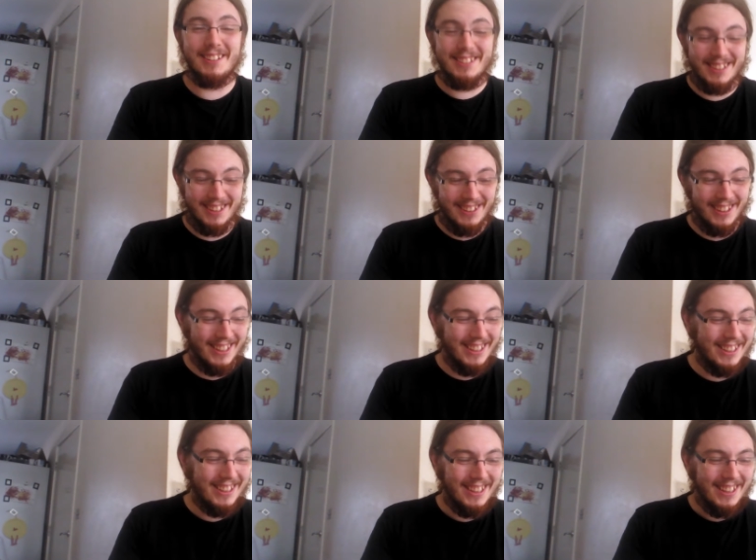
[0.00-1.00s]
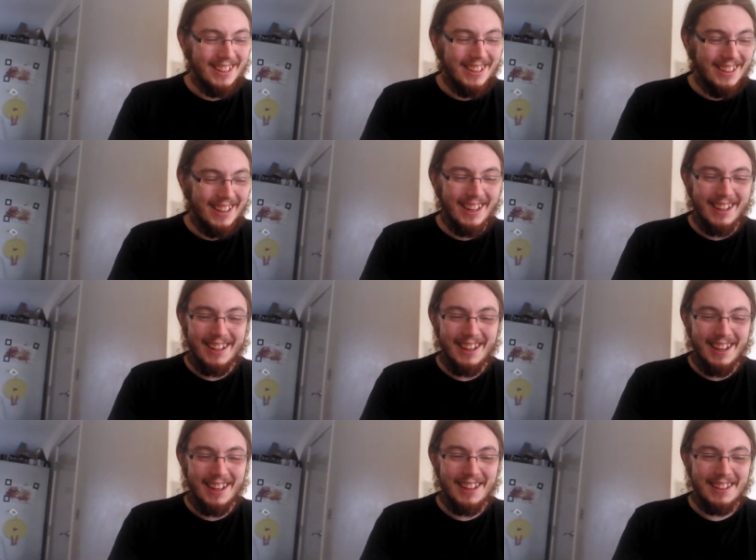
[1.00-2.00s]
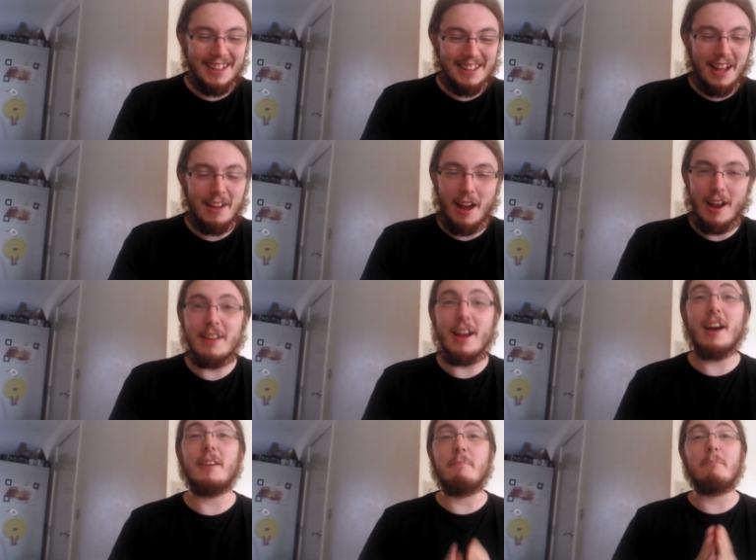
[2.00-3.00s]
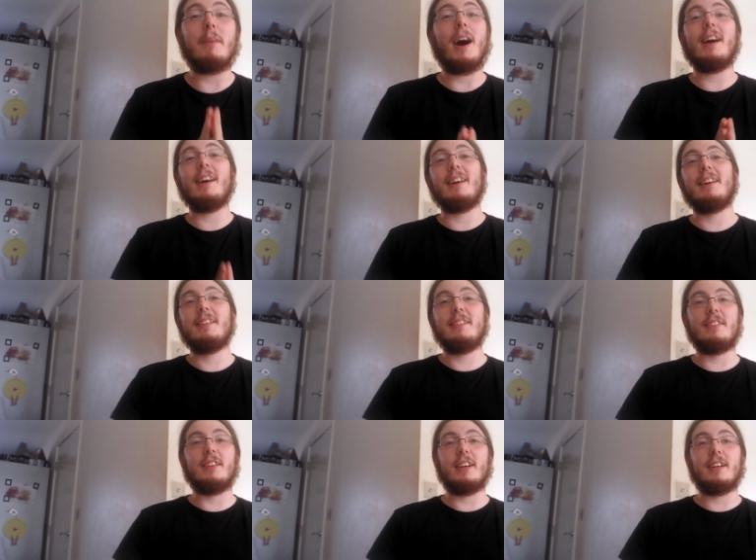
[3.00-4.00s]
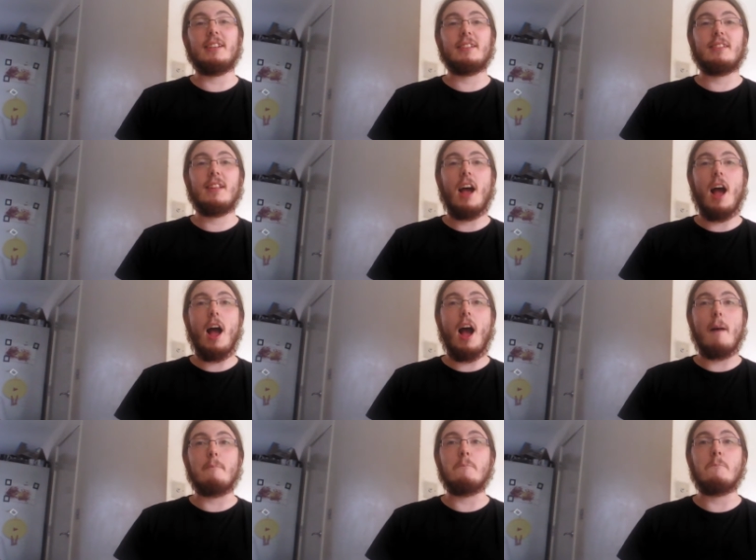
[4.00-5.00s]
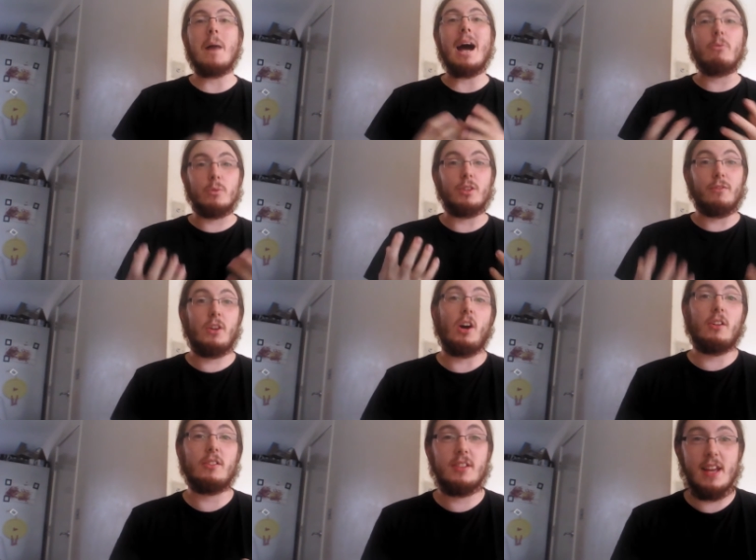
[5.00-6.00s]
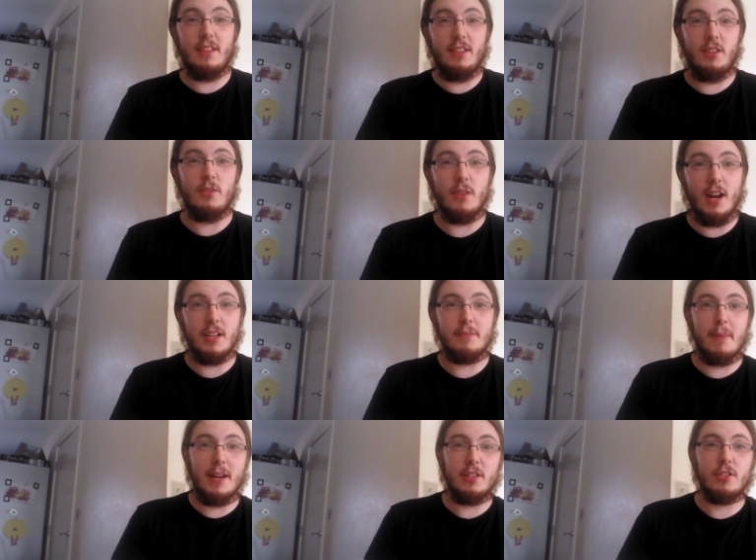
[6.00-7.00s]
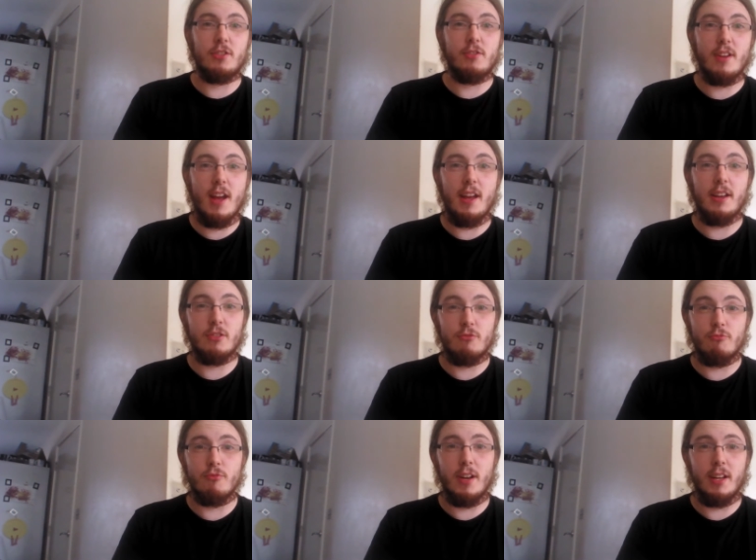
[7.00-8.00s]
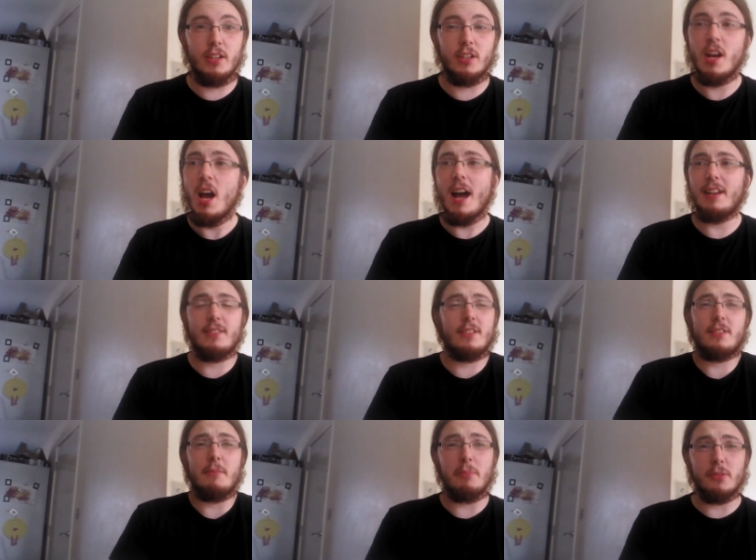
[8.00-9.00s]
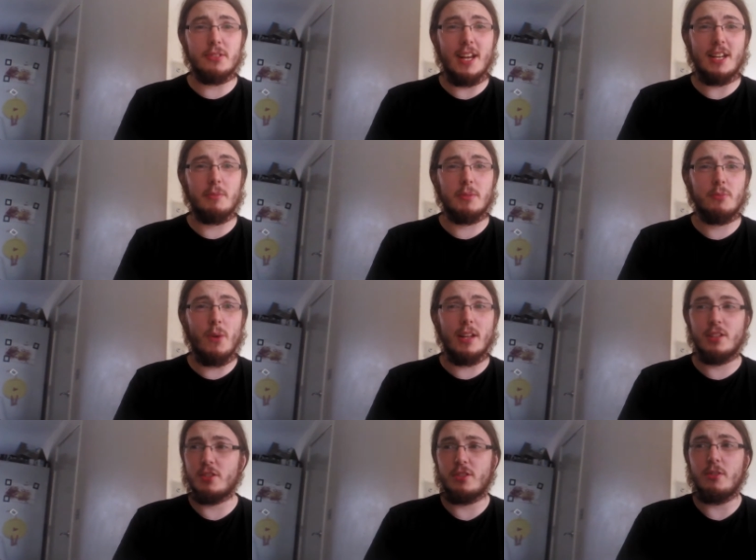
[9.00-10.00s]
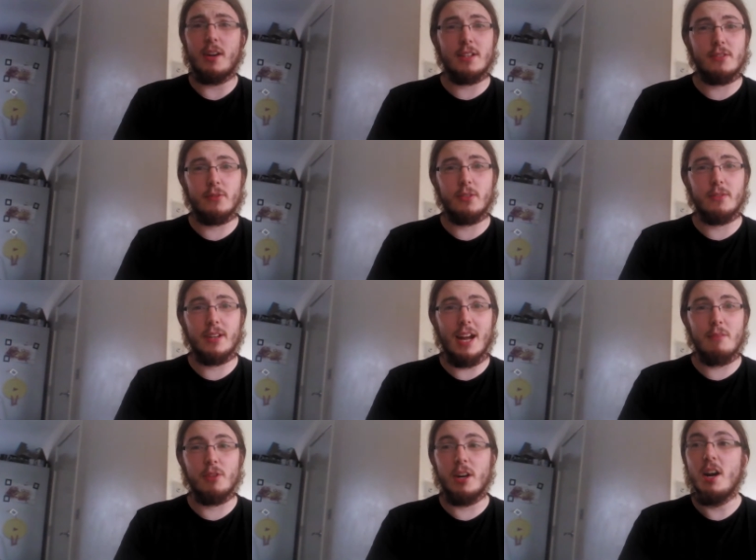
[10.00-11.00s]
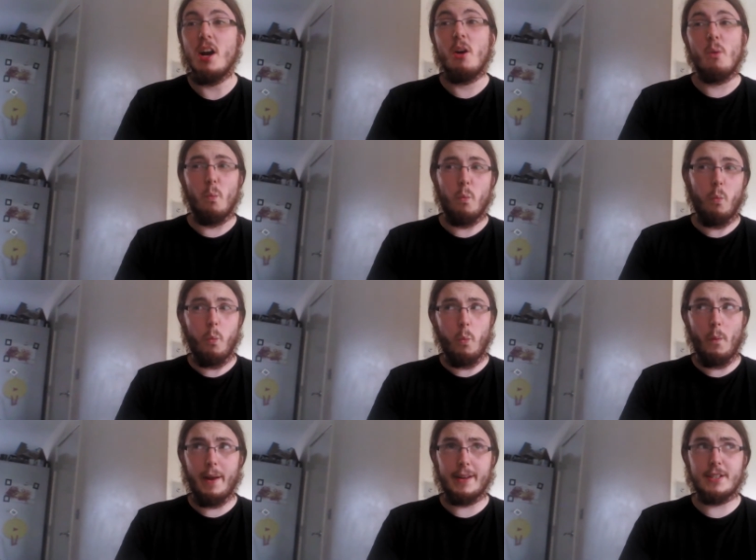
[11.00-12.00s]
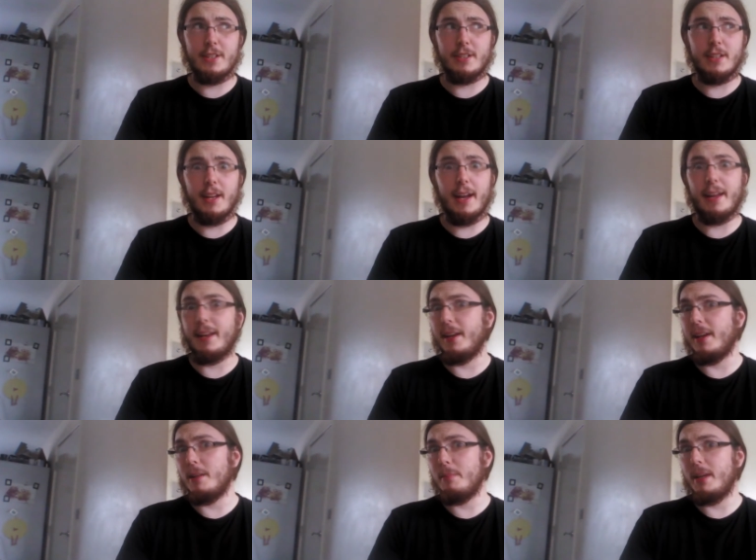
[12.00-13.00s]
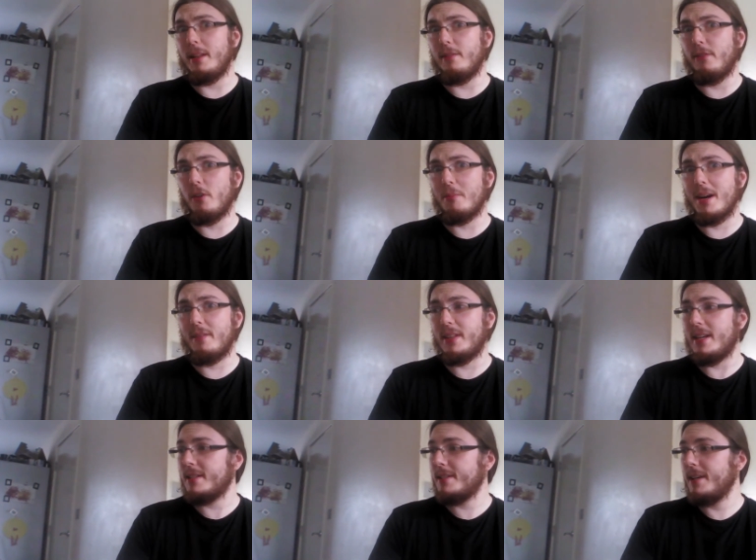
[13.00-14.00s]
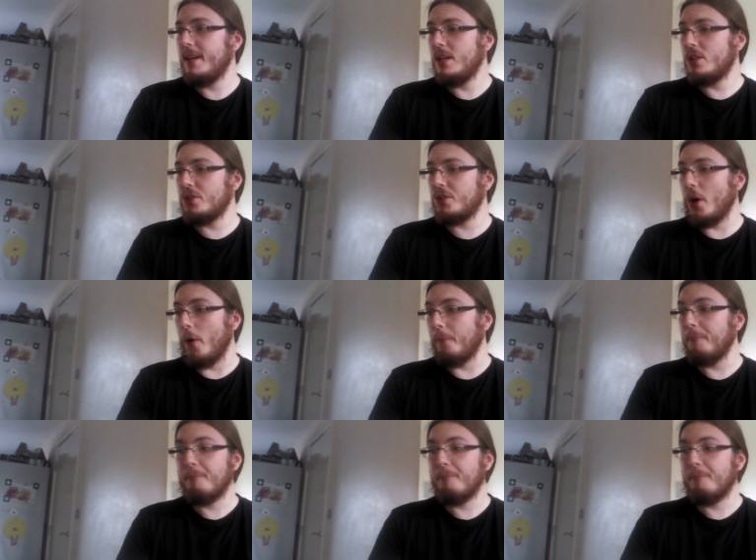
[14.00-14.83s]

so, uh, yeah, uh, I, I, admire the amount of content that you guys managed to create. It's really good. And it's a simple setup as well. It's just you guys in front of a camera which is likely going to be the format of this. So,